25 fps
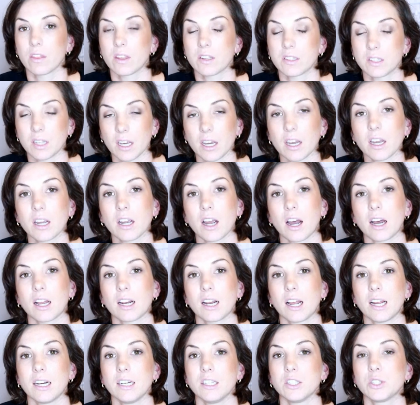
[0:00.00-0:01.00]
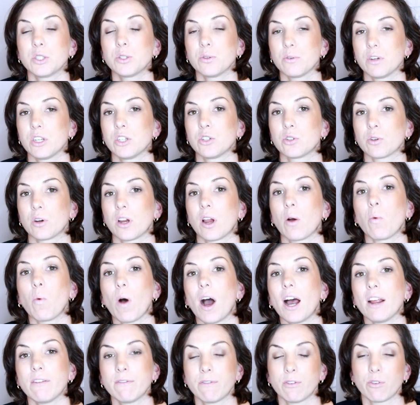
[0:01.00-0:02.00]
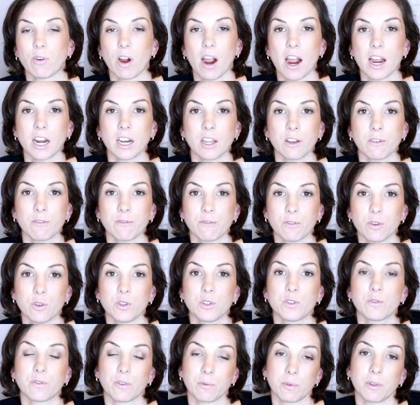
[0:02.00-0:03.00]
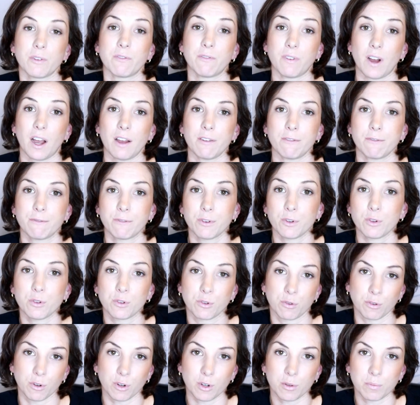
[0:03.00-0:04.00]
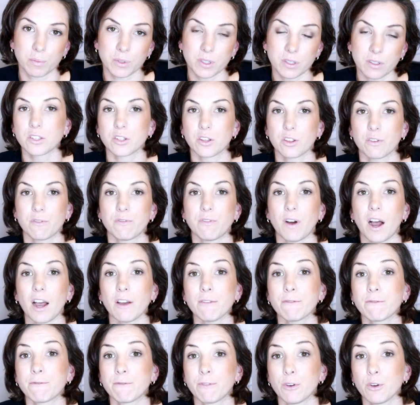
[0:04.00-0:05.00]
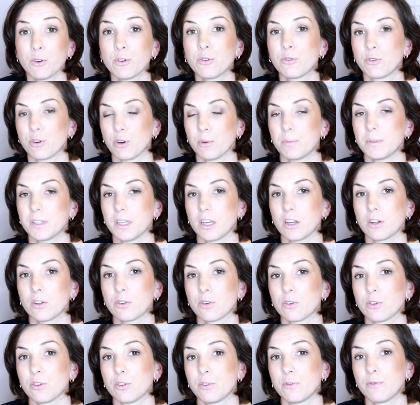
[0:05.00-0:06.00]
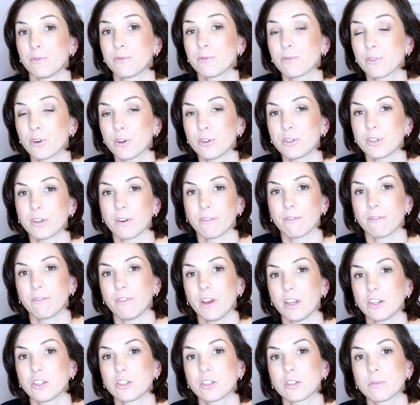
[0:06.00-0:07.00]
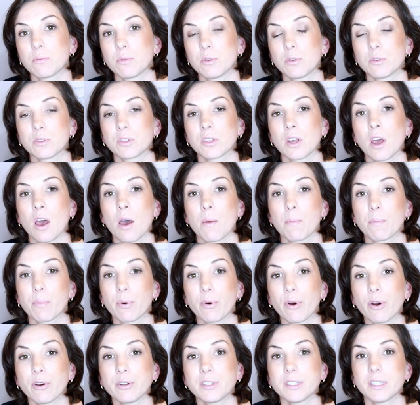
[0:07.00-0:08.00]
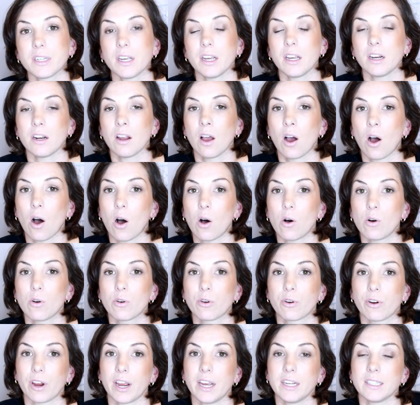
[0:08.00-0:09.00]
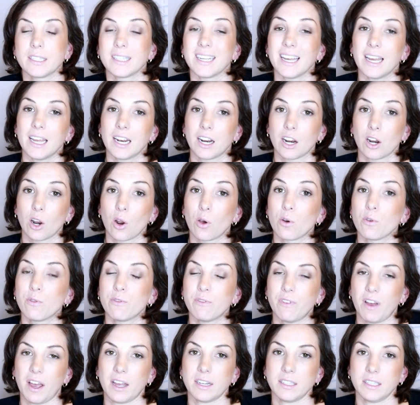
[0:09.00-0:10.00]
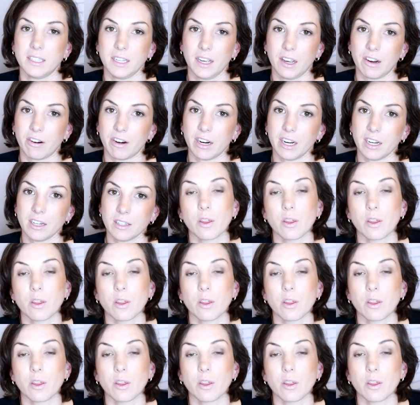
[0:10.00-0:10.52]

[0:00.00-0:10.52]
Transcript: The second guideline is to enjoy a wide variety of foods from the 5 food groups. So the 5 food groups include fruit, vegetables, protein, whole grains, and low-fat dairy.